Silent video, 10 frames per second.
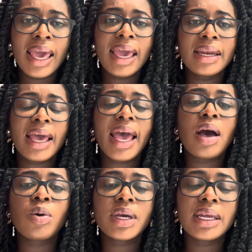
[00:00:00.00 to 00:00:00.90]
And
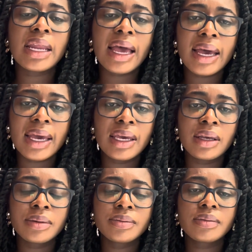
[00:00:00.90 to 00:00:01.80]
how can
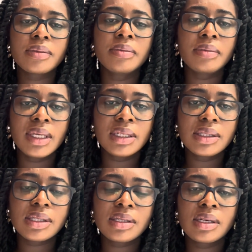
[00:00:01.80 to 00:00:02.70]
I
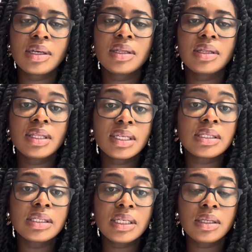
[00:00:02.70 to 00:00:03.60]
meet this
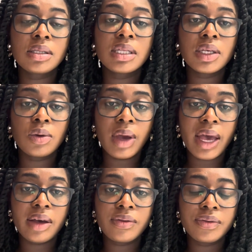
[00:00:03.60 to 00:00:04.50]
need that you
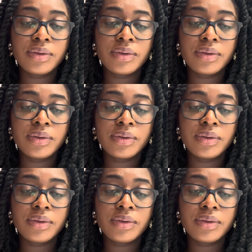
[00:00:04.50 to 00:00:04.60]
have?